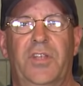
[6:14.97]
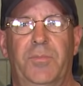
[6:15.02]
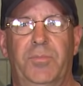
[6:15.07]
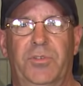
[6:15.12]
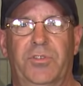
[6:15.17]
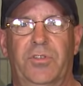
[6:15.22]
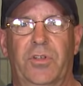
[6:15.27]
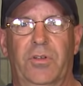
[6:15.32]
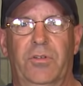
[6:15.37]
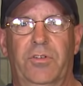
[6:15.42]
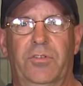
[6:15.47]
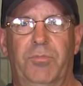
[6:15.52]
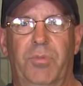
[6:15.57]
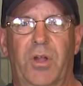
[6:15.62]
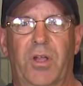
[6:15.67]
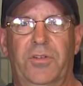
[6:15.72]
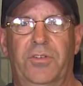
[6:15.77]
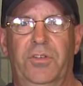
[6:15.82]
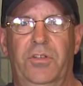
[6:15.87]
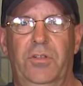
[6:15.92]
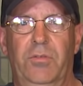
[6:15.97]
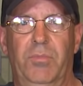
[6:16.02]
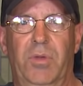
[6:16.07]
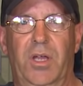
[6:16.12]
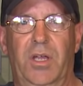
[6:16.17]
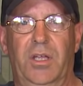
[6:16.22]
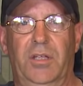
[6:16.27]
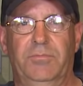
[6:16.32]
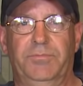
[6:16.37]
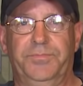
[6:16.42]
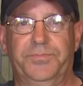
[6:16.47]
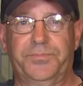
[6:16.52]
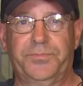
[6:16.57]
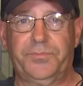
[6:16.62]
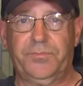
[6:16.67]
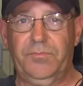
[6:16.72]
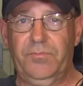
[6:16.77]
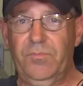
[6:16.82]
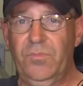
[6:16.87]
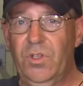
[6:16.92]
episode is brought to you by
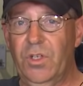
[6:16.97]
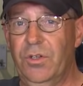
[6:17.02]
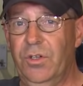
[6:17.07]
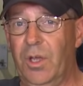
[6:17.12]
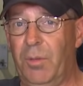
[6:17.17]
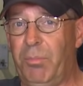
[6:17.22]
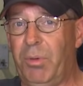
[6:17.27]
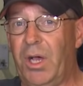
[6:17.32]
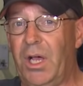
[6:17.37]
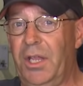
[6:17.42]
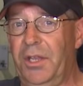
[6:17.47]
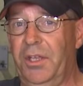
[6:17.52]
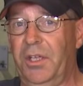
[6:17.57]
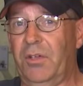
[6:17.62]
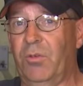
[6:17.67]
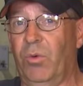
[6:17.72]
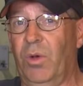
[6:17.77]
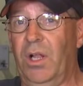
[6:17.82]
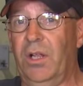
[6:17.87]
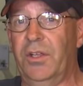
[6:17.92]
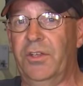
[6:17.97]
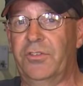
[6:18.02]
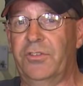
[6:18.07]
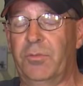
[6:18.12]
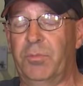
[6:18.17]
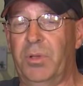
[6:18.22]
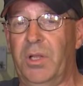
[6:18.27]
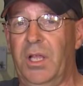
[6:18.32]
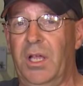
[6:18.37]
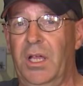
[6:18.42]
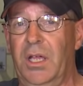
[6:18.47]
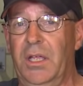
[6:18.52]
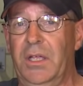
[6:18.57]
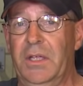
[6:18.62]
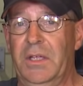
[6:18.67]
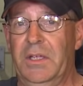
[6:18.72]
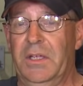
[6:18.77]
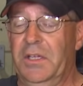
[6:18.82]
Napotnik Welding Supply.